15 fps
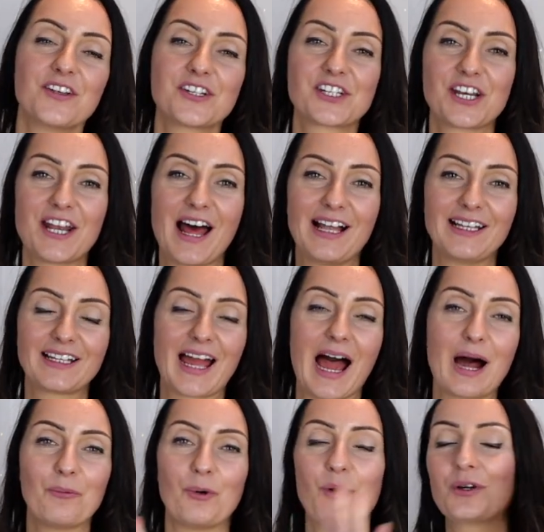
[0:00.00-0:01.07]
the Chanel
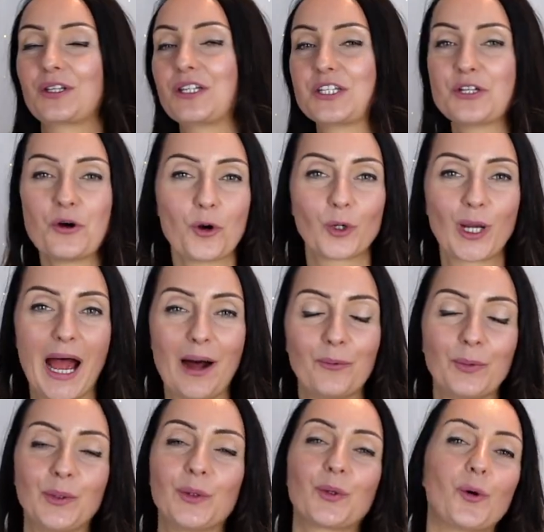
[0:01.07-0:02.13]
catwalk, the Dior
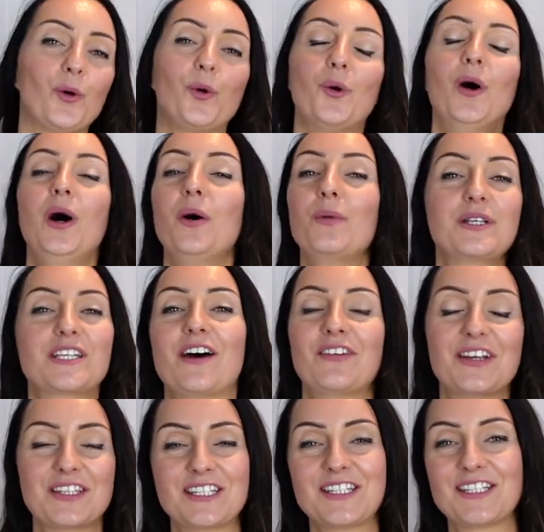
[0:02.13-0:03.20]
catwalk, or
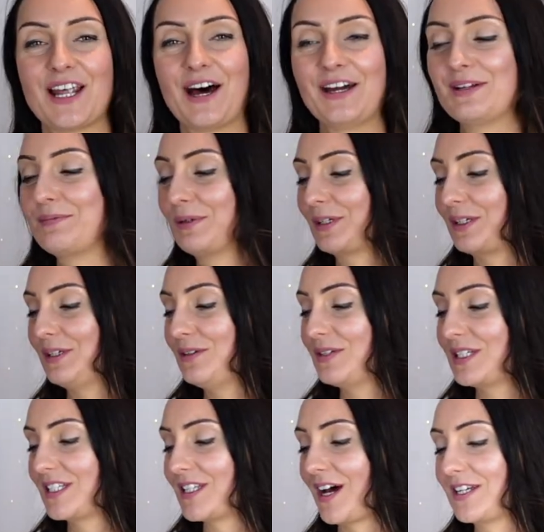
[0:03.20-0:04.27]
whichever designer book you
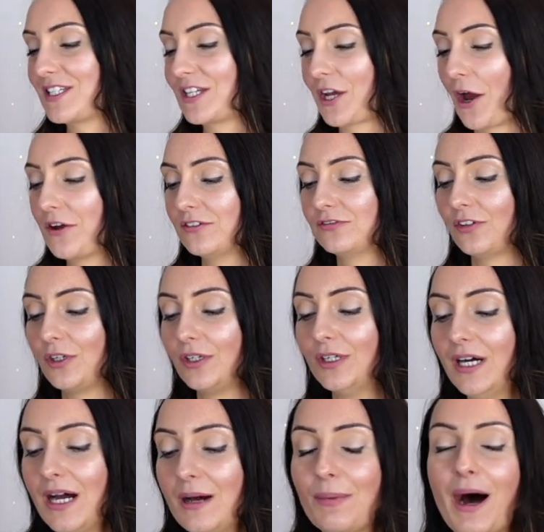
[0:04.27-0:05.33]
decide to go for.
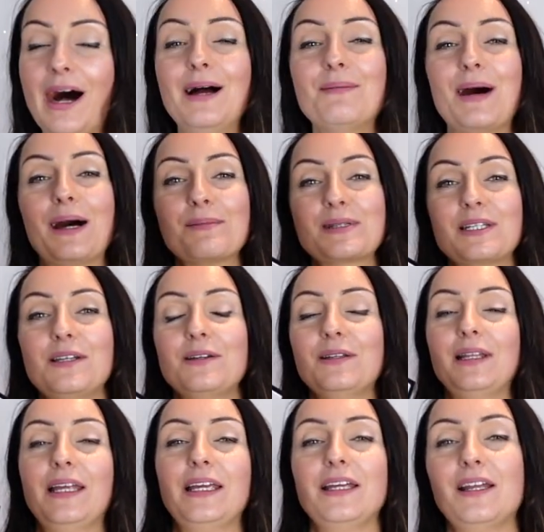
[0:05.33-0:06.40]
But I'm
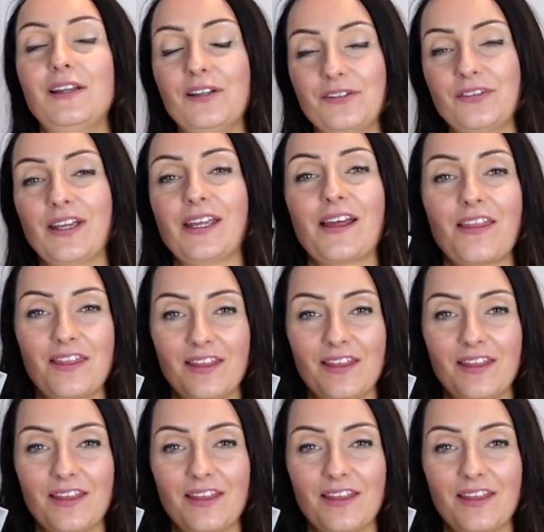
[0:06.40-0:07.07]
absolutely loving